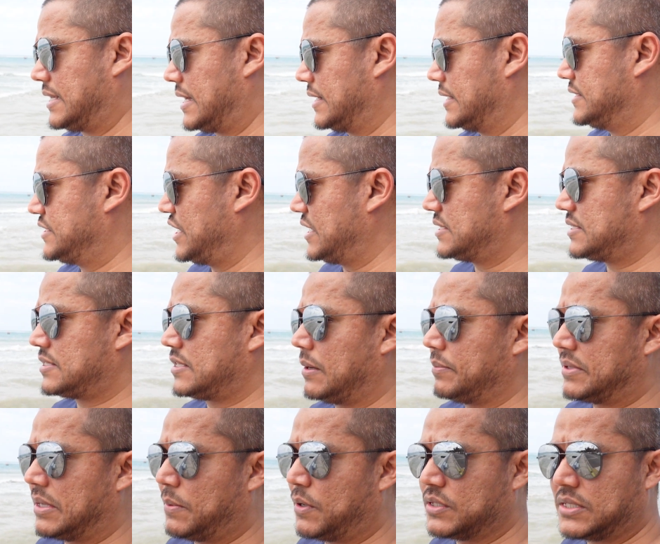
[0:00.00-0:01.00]
and it just
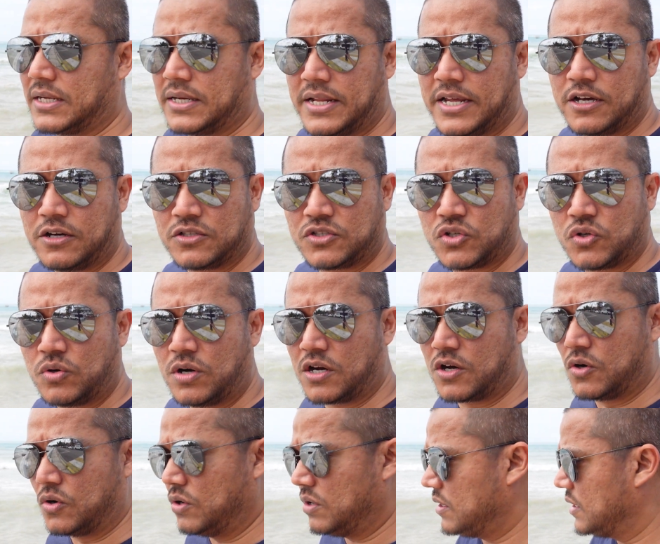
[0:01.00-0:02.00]
stopped about a day or two
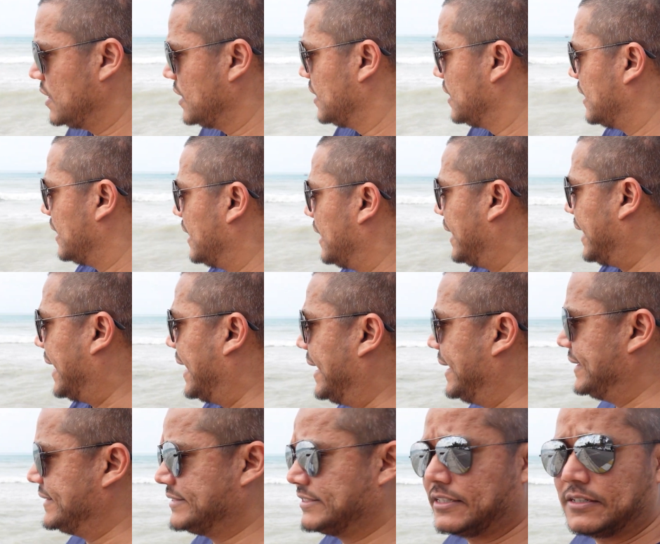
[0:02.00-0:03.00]
ago,
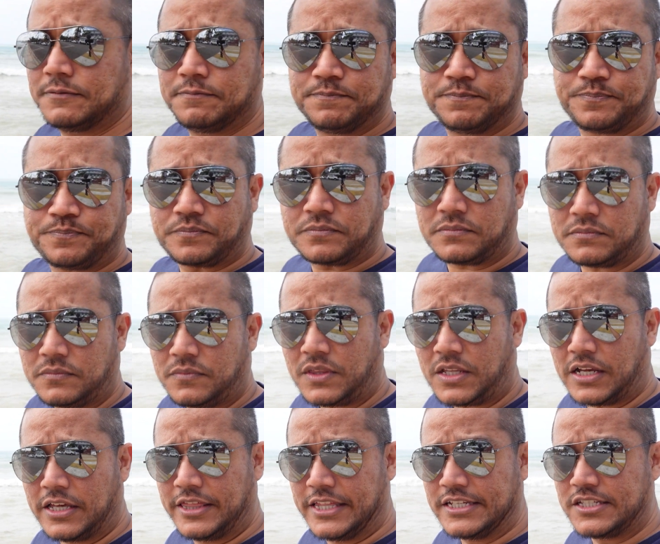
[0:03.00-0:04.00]
and
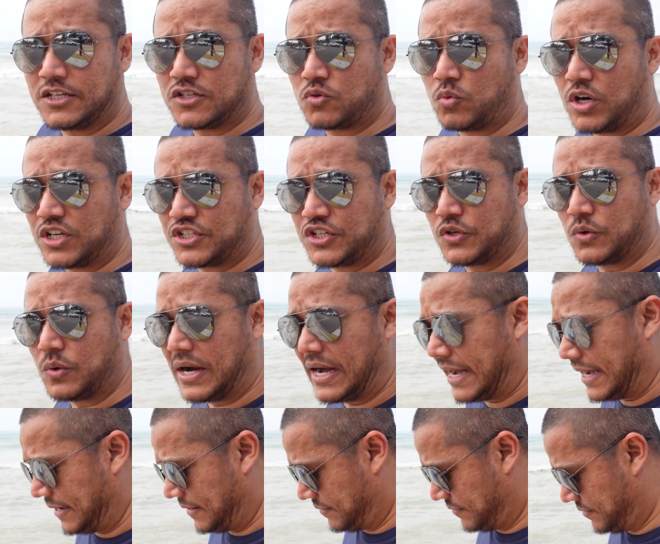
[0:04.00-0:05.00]
this is what you
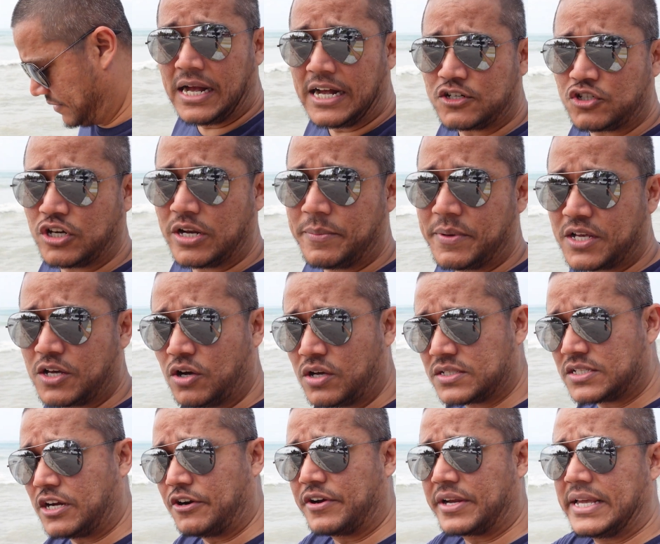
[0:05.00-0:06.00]
have. Actually,
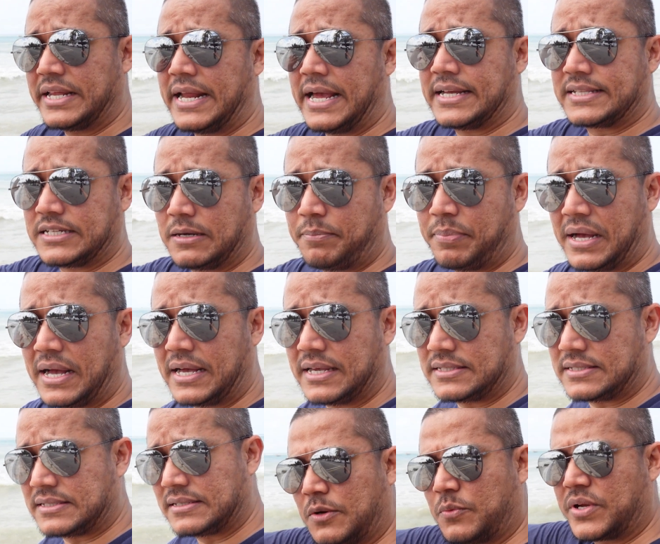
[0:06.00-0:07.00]
because Hurricane Eta
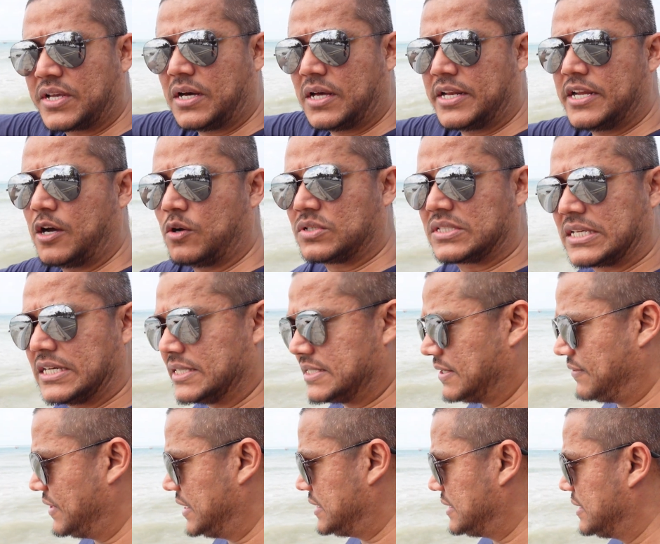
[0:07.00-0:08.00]
passed and we got the outskirts
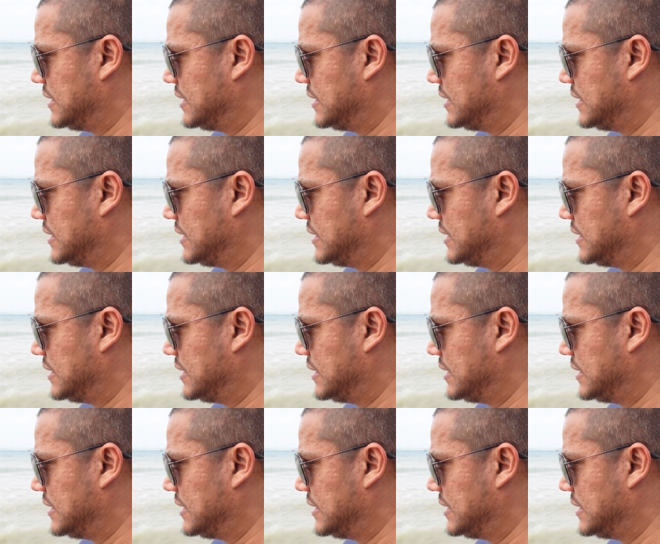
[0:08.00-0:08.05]
of it,